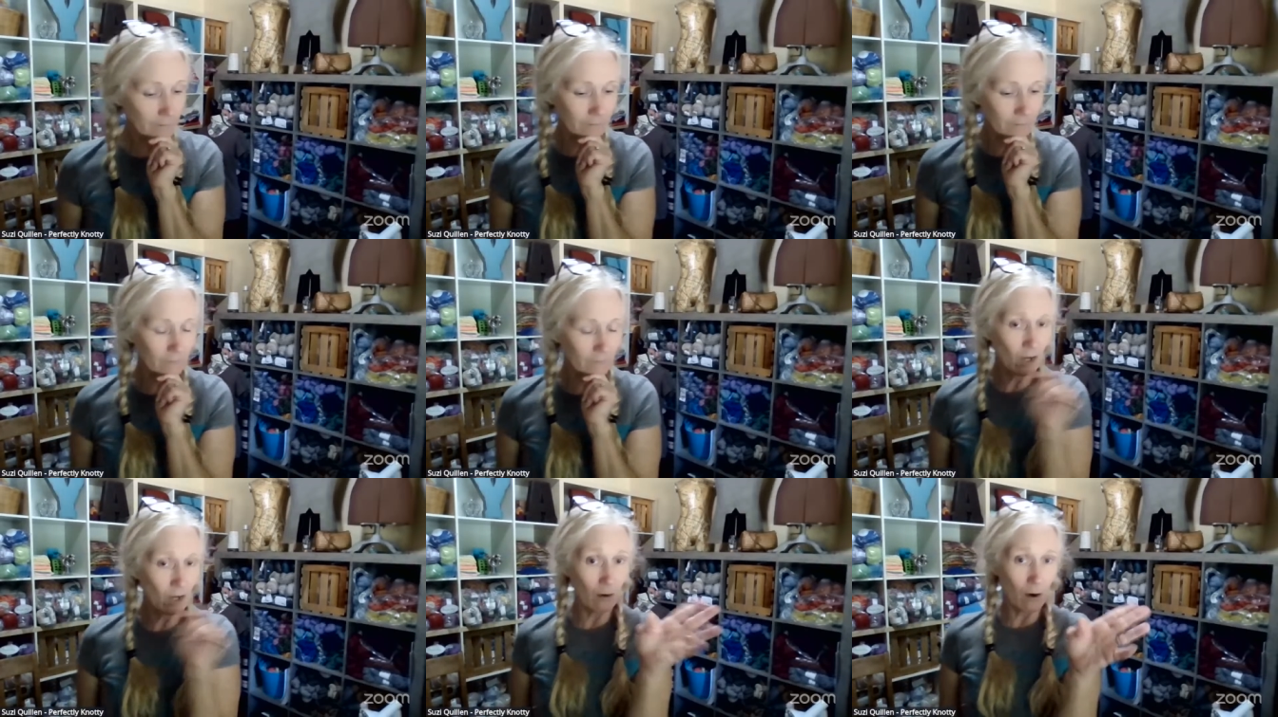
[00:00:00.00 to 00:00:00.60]

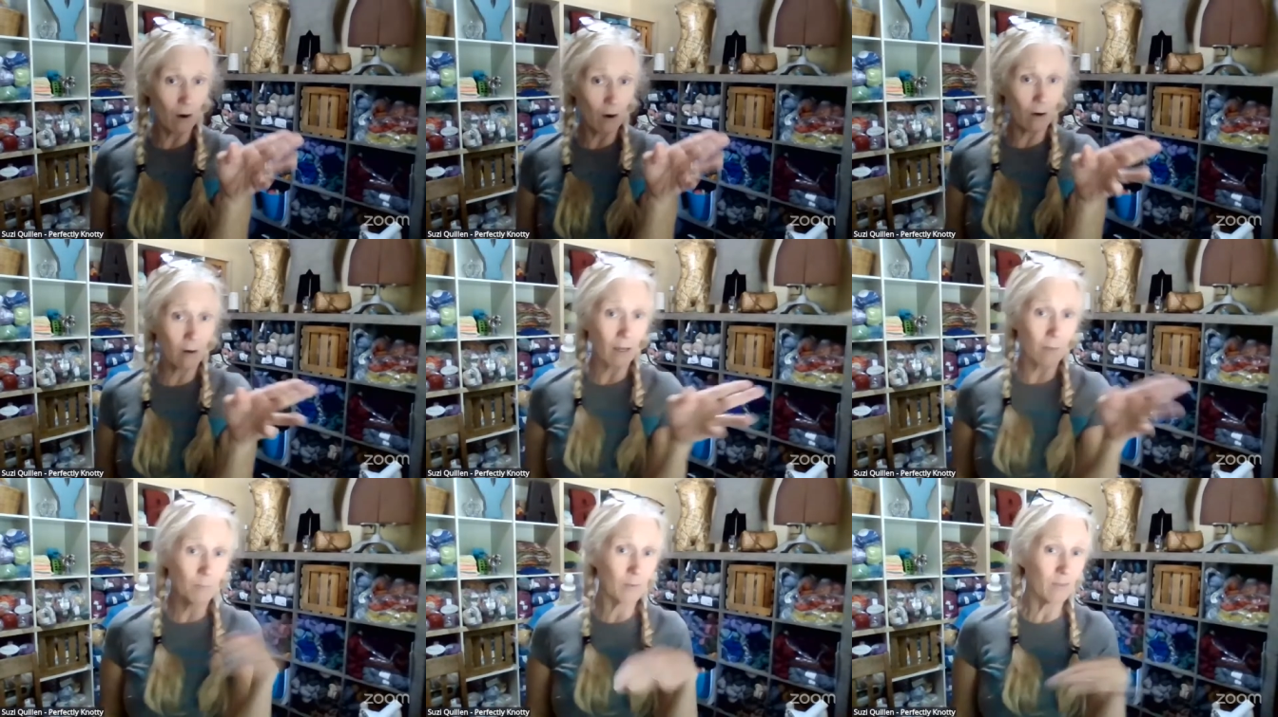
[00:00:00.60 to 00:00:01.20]
there are a
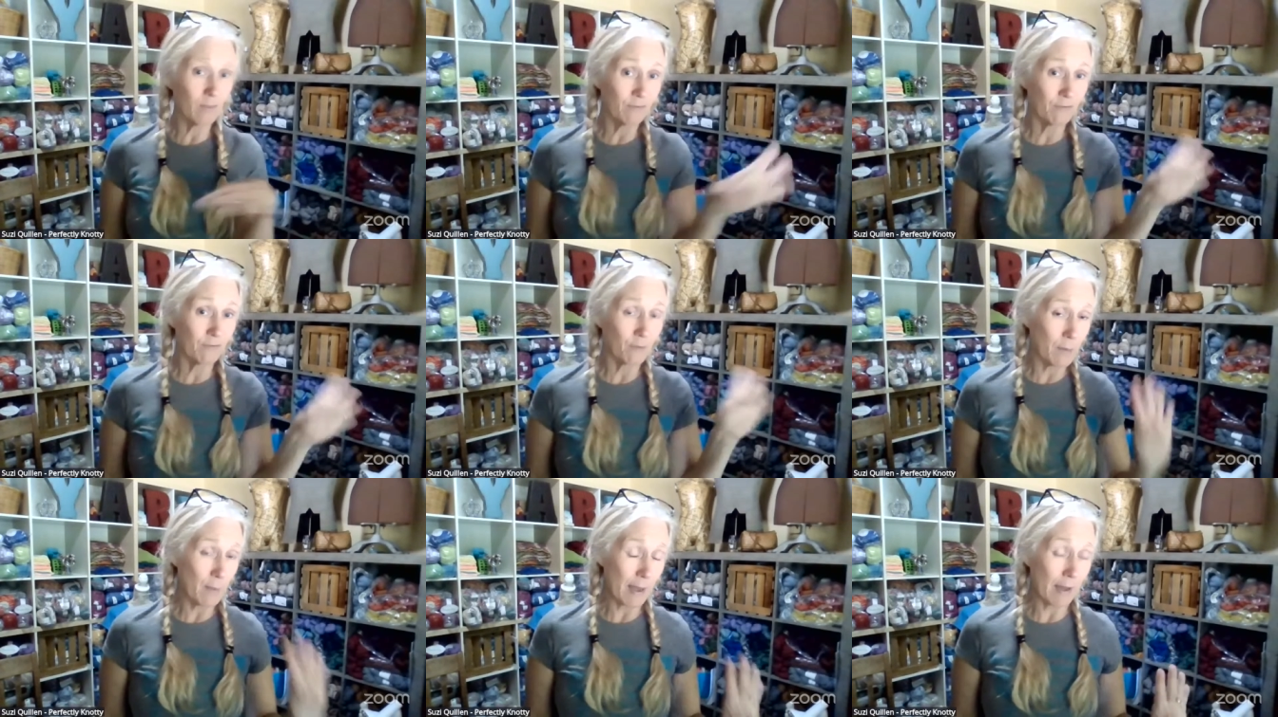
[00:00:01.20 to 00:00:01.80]
couple of free
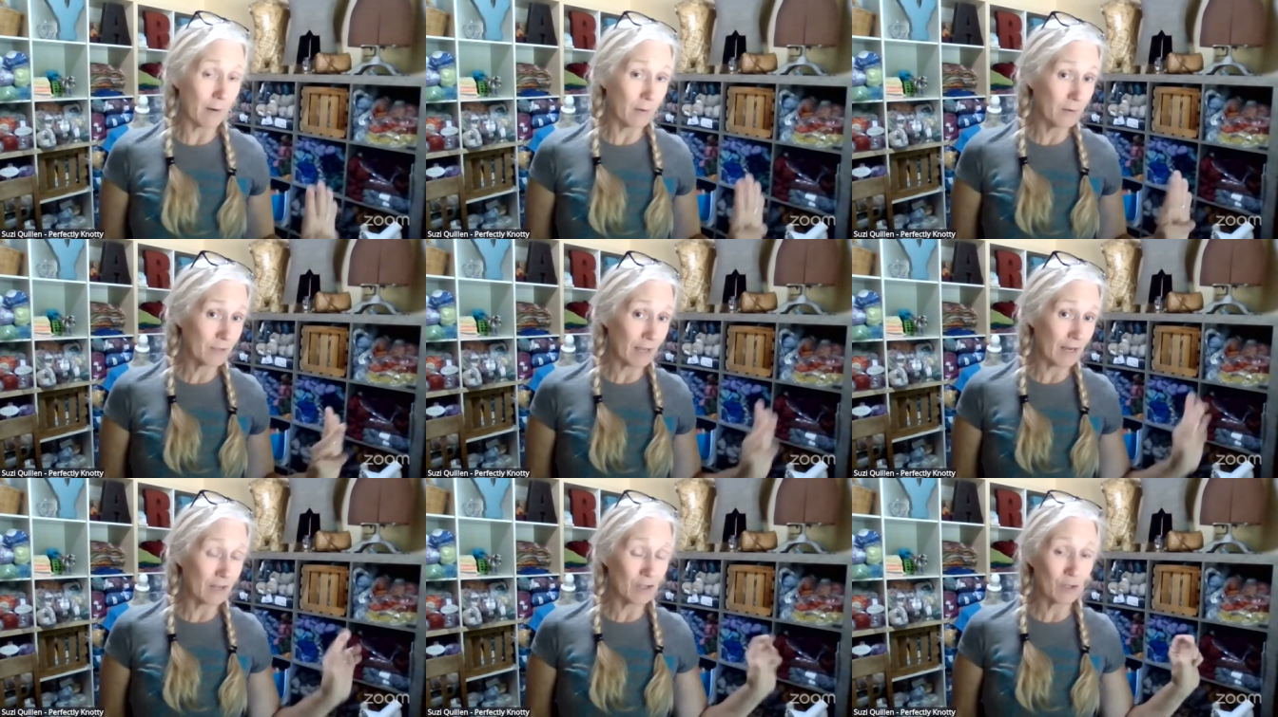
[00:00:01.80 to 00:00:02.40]
patterns
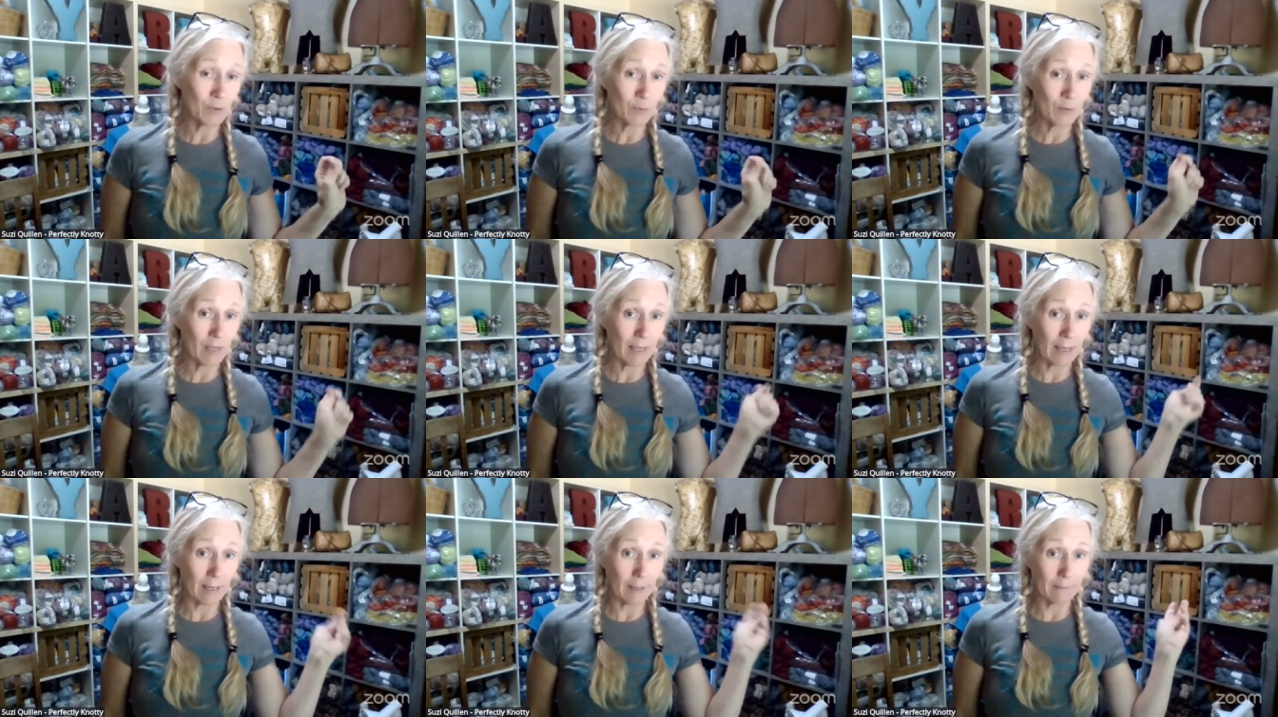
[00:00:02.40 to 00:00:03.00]
and you
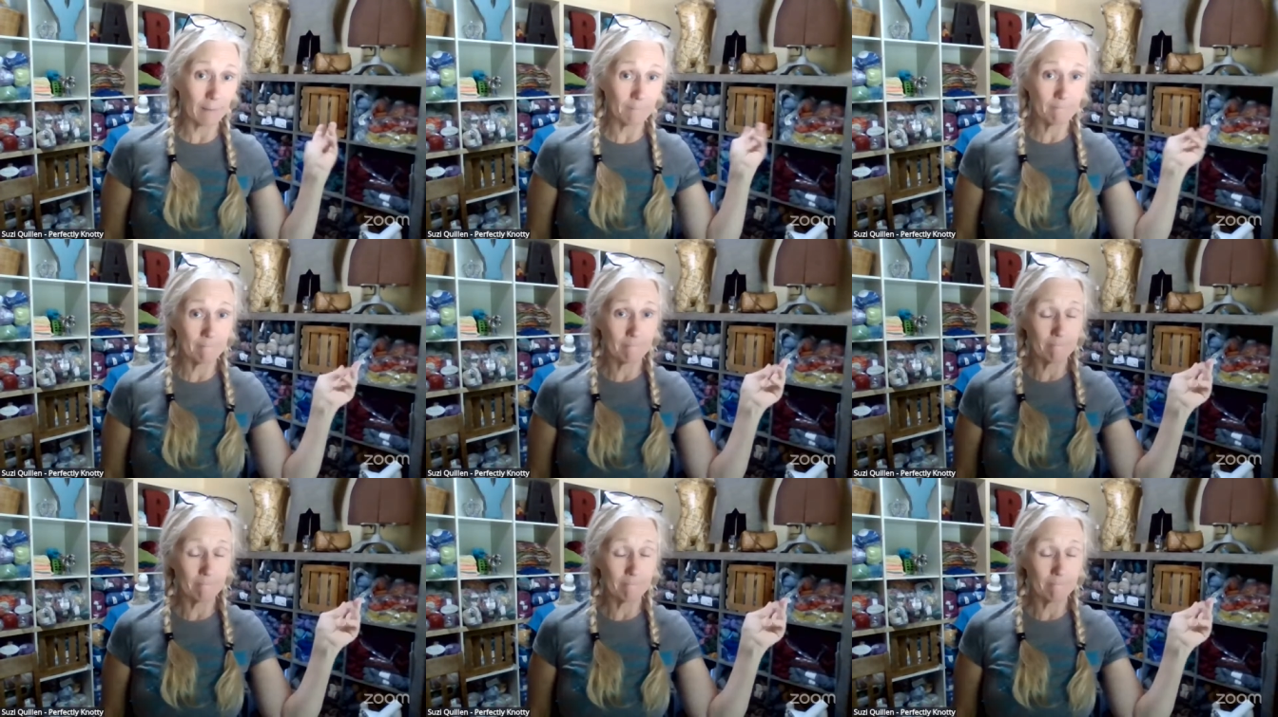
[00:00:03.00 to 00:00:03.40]
can